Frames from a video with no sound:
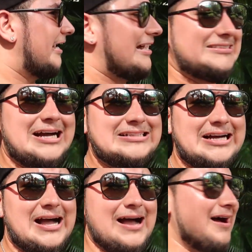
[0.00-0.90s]

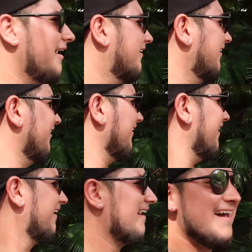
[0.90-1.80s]
I
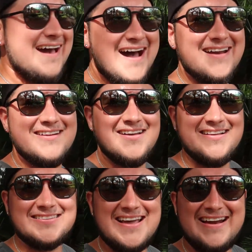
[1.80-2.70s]
don't know,
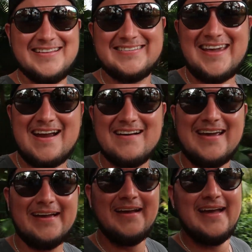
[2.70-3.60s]
that's kind of
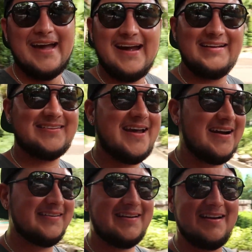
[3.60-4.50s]
scary. And it's
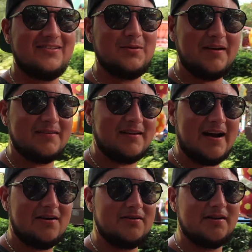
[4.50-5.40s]
kind of scary too because they're
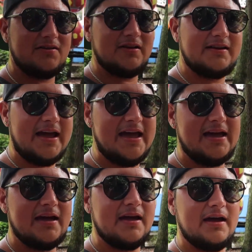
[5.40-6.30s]
out during the day
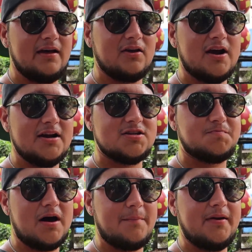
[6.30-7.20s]
and they're kind of
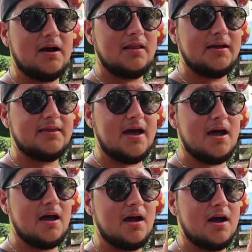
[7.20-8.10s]
just popping out like that.